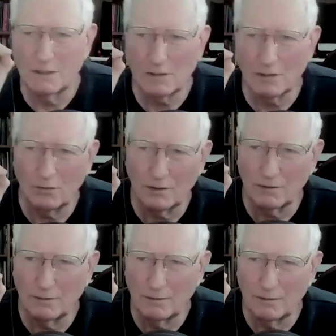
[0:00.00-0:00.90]
this, I
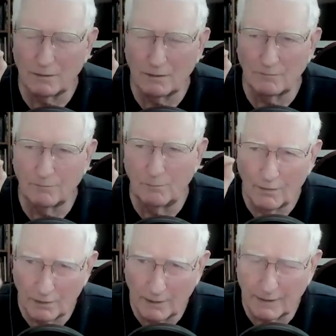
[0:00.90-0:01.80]
thought of
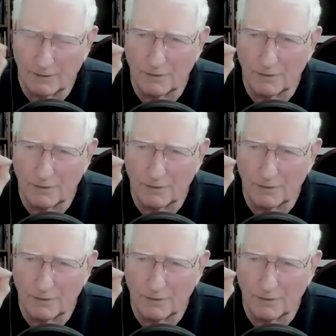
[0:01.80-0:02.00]
the letter,